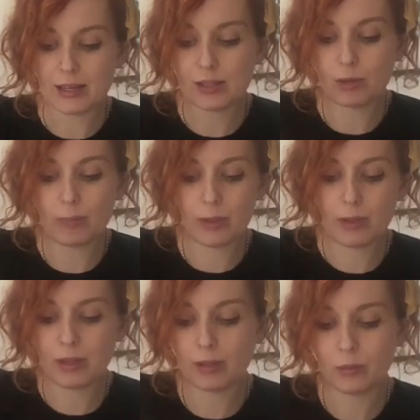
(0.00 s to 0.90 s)
dribble,
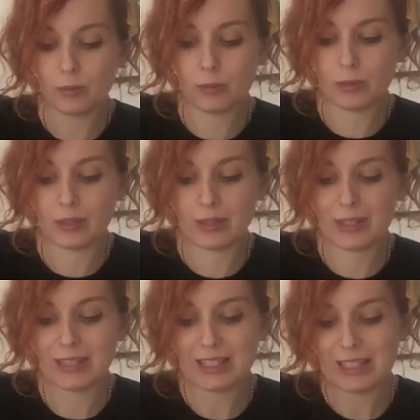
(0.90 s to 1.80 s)
ooh,
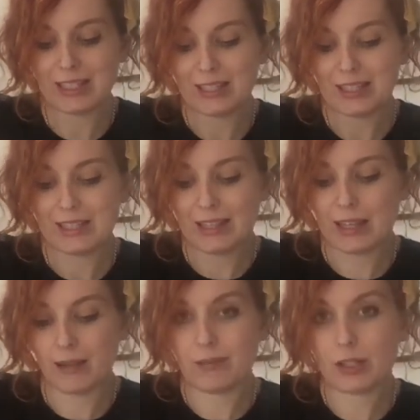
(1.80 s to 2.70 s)

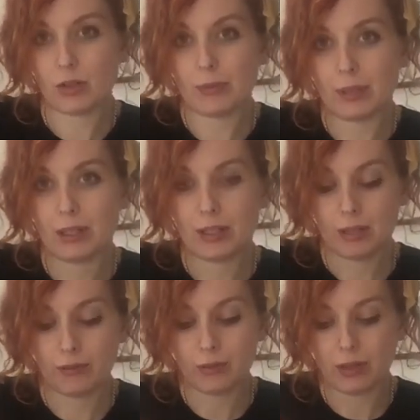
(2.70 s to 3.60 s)
lovely dribble
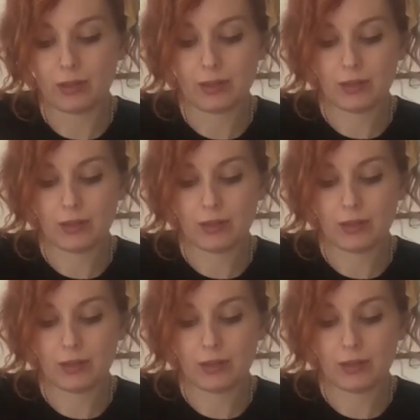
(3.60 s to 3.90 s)
of oil.